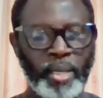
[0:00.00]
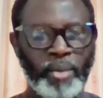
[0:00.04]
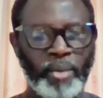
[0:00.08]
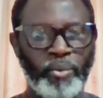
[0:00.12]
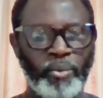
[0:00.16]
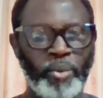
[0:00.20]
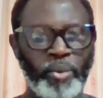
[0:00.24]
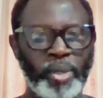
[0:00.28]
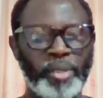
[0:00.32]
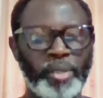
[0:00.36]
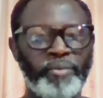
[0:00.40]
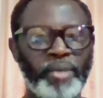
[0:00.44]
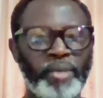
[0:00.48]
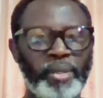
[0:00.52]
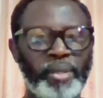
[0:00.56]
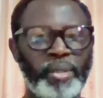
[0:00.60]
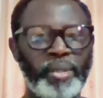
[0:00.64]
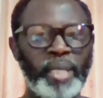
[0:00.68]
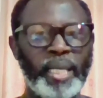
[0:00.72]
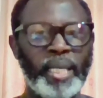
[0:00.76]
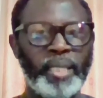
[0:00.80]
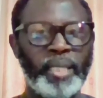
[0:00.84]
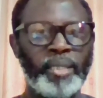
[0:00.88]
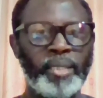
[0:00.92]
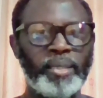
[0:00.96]
one of the
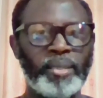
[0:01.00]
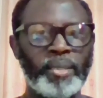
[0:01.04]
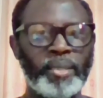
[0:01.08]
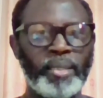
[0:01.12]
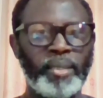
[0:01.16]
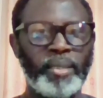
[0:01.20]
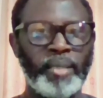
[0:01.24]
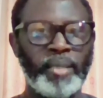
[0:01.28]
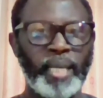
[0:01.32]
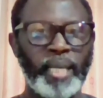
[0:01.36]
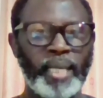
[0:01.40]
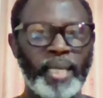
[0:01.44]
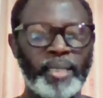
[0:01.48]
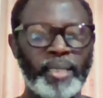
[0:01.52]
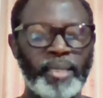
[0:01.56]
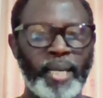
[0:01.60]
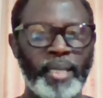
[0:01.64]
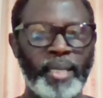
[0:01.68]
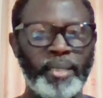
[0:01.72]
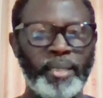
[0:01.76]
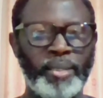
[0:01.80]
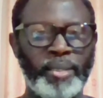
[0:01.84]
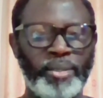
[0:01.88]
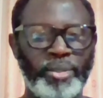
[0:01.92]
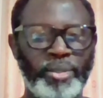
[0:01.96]
things that
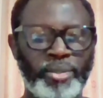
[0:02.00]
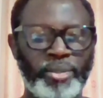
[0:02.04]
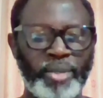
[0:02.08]
are